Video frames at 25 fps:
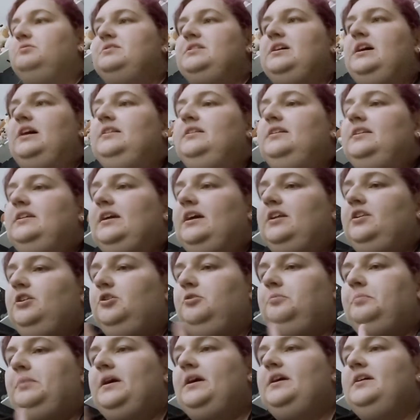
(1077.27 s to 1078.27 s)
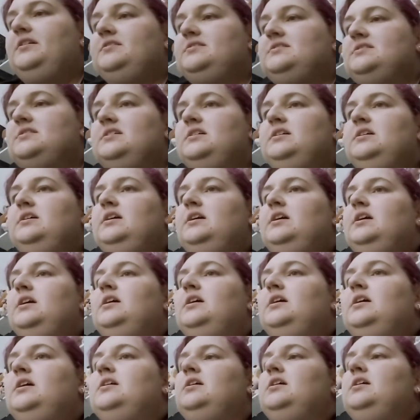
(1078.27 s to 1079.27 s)
handy to get new pairs.
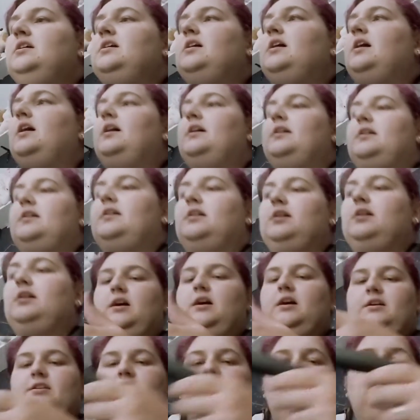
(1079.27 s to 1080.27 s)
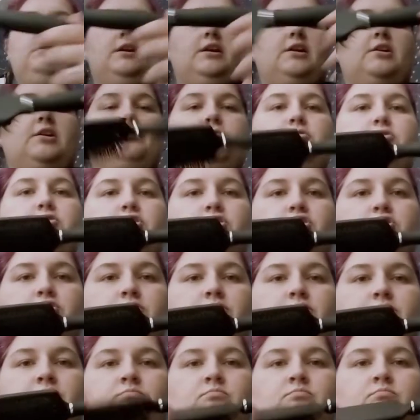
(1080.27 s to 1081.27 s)
I got a new hairbrush.
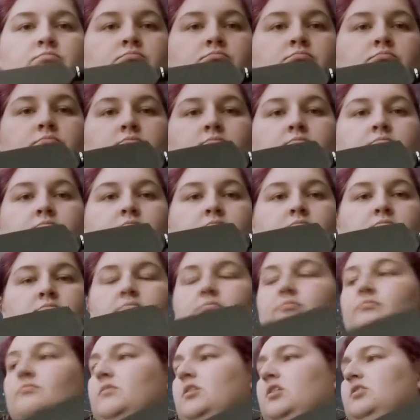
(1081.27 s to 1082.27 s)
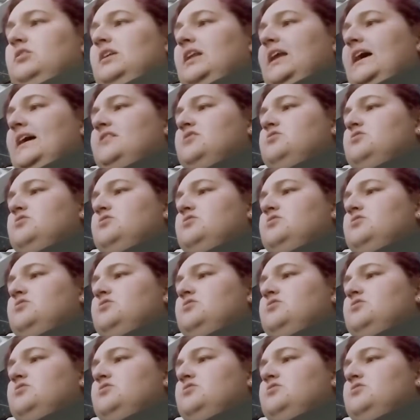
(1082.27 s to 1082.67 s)
Oh, the leggings